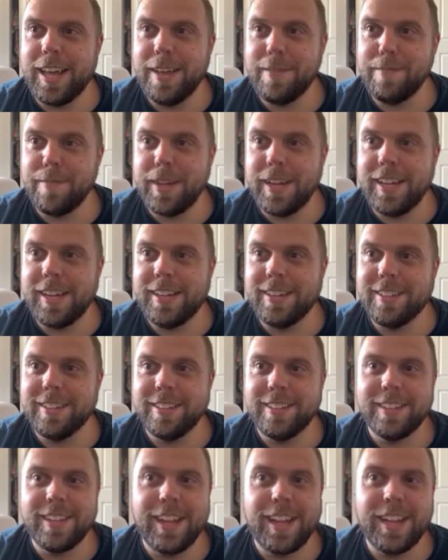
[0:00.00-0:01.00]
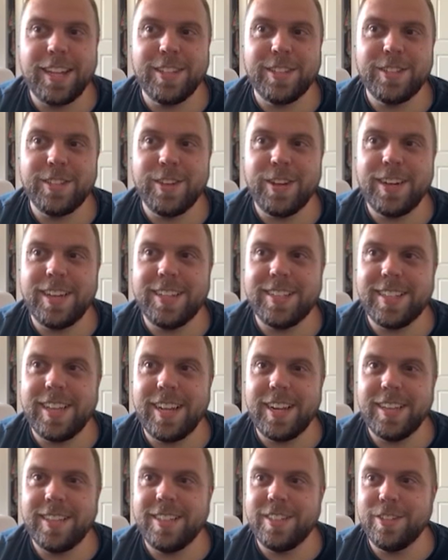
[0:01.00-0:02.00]
Let me. And so I
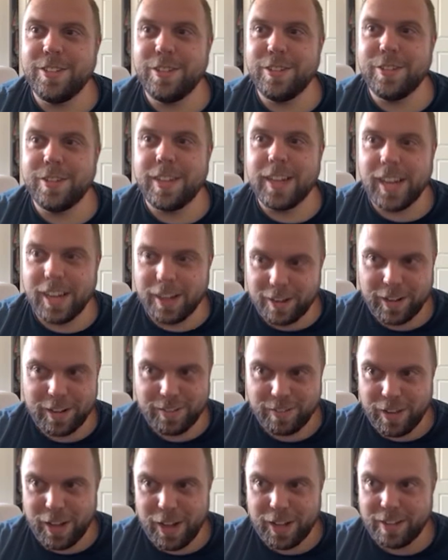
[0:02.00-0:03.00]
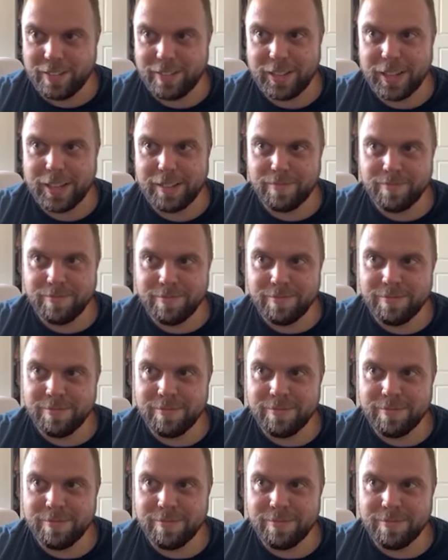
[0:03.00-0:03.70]
decided to get rid of all of them.